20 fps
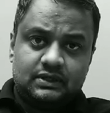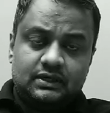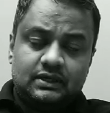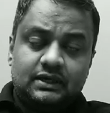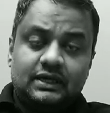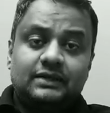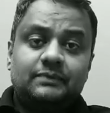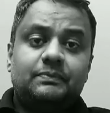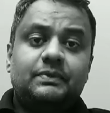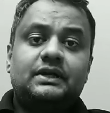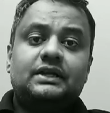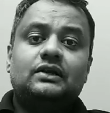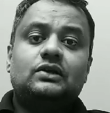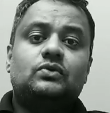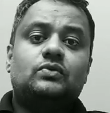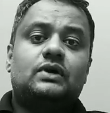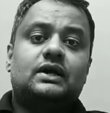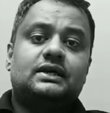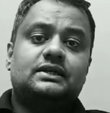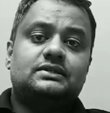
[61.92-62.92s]
let me tell
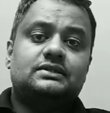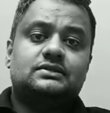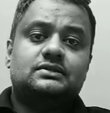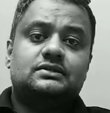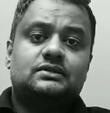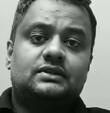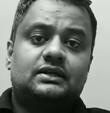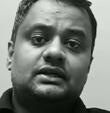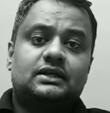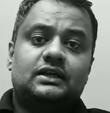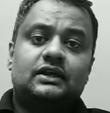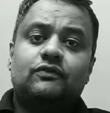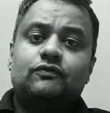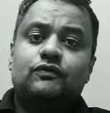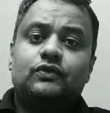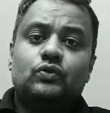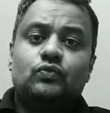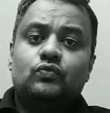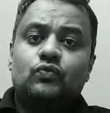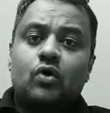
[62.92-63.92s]
you guys that if
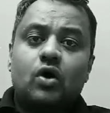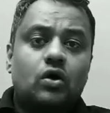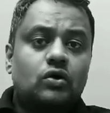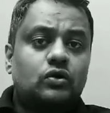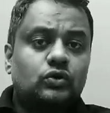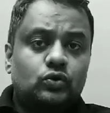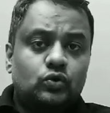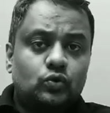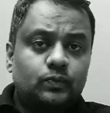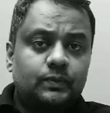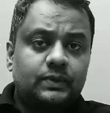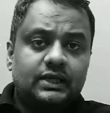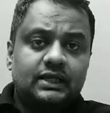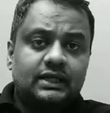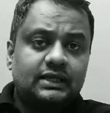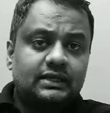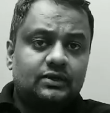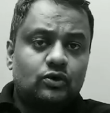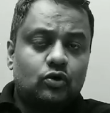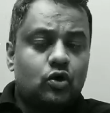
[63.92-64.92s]
you want to
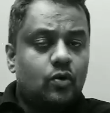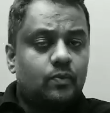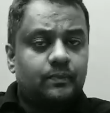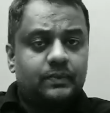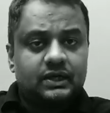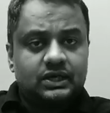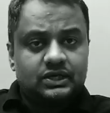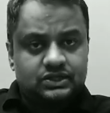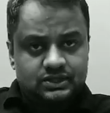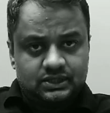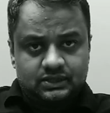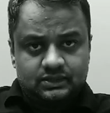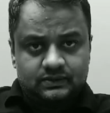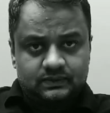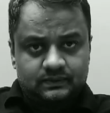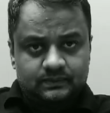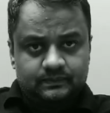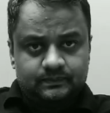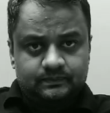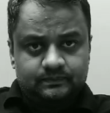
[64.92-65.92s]
be in the
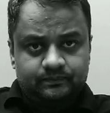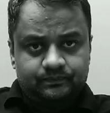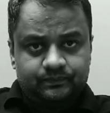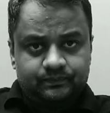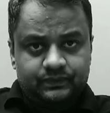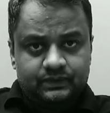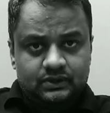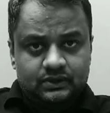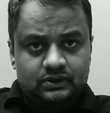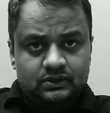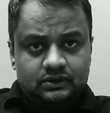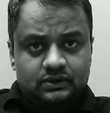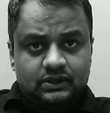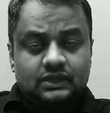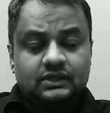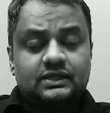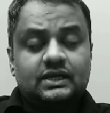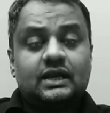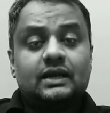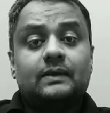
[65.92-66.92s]
competition,
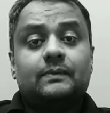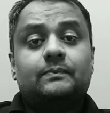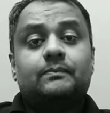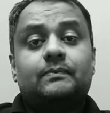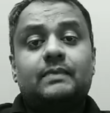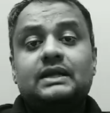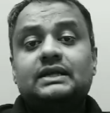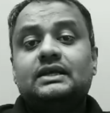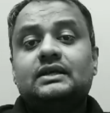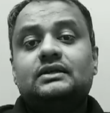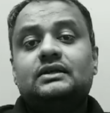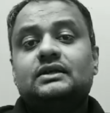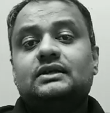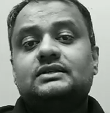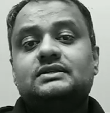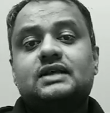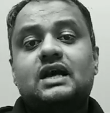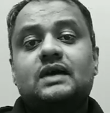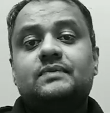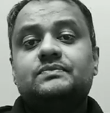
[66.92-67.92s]
then there are many other
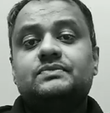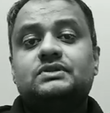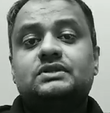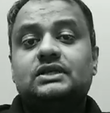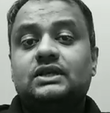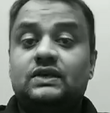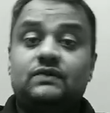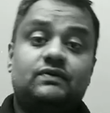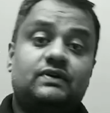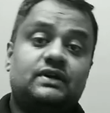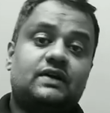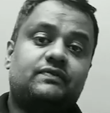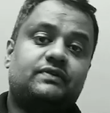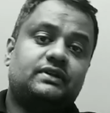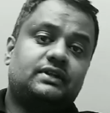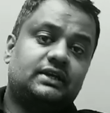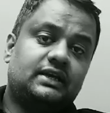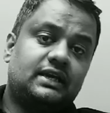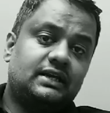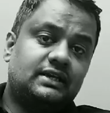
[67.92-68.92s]
exams even after
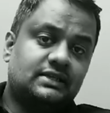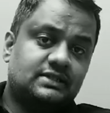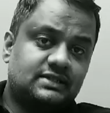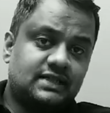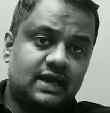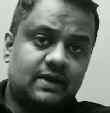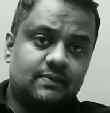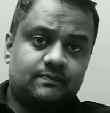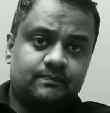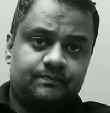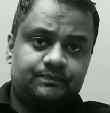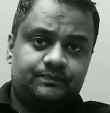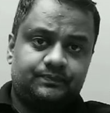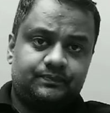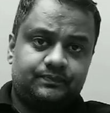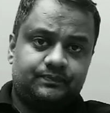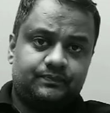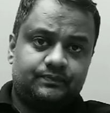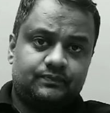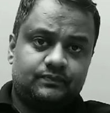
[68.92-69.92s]
the gate exam.
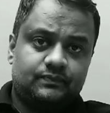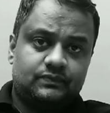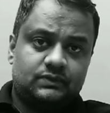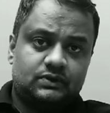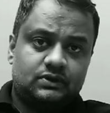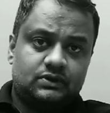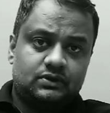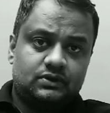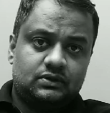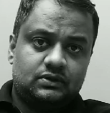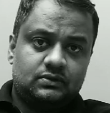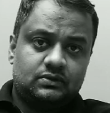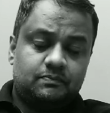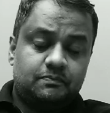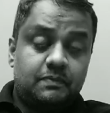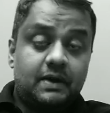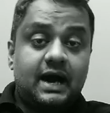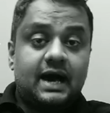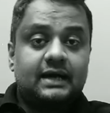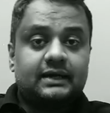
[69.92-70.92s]

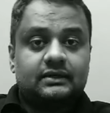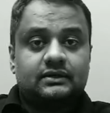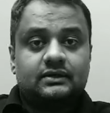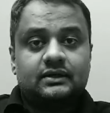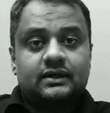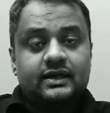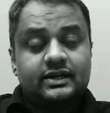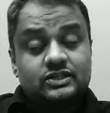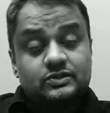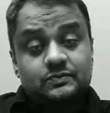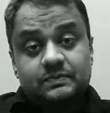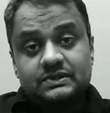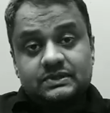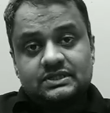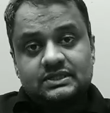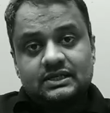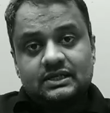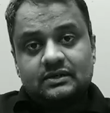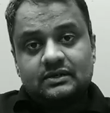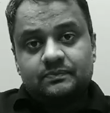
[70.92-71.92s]
BARC,
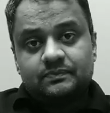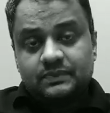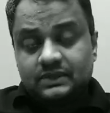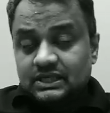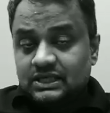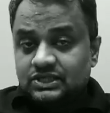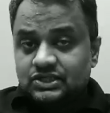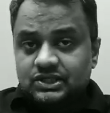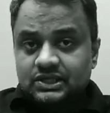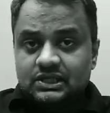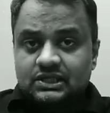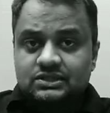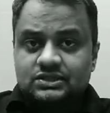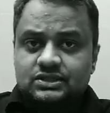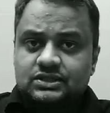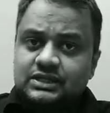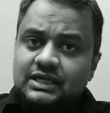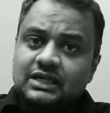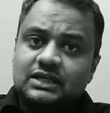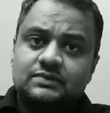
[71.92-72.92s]
HPCL, BHEL,
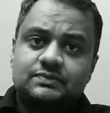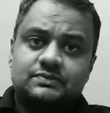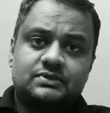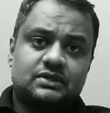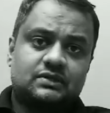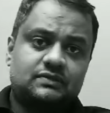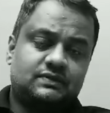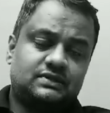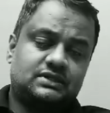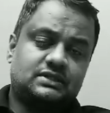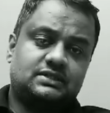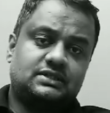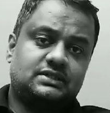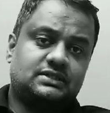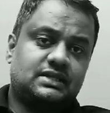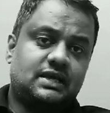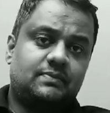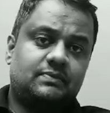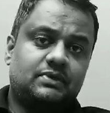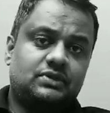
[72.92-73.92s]
State Services
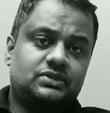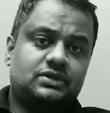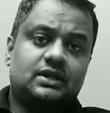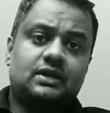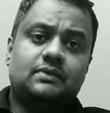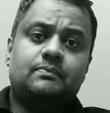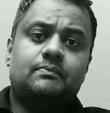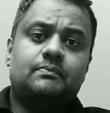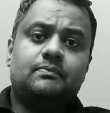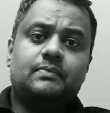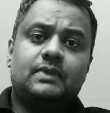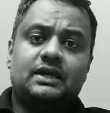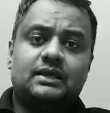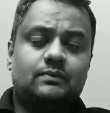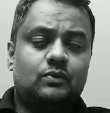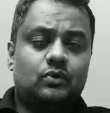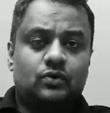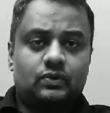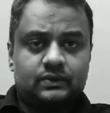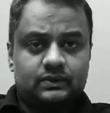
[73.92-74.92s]
Examination and
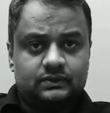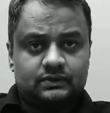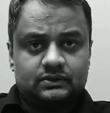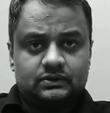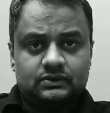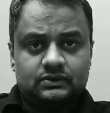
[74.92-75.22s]
many more.